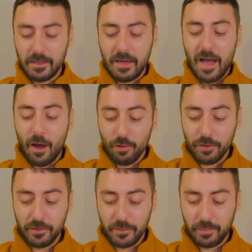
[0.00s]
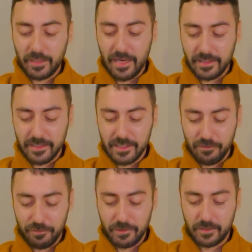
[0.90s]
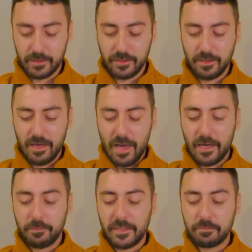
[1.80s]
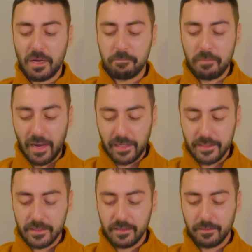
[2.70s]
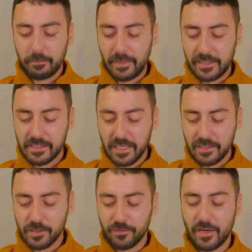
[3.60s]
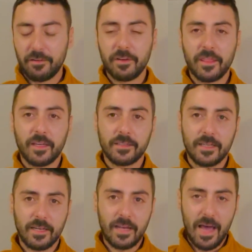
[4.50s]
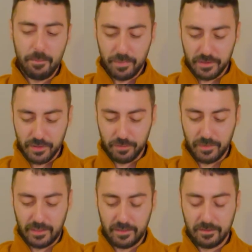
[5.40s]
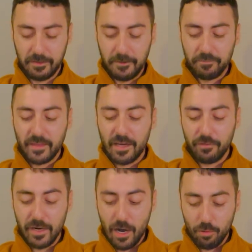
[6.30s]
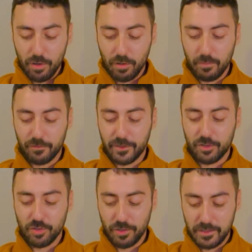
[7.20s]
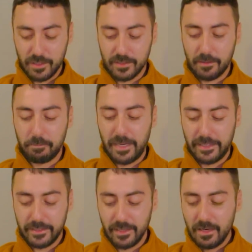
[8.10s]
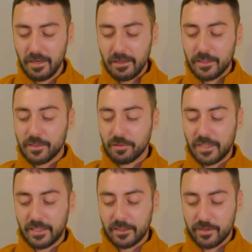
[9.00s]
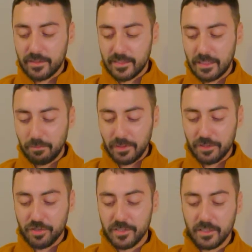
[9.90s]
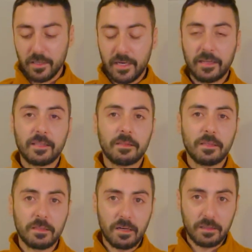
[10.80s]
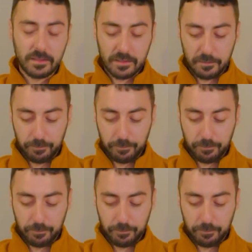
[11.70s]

How could it be any different? I mean, my mind made sense of everything that had happened to me, every outcome of the choices I made, so that it simply just connected the dots.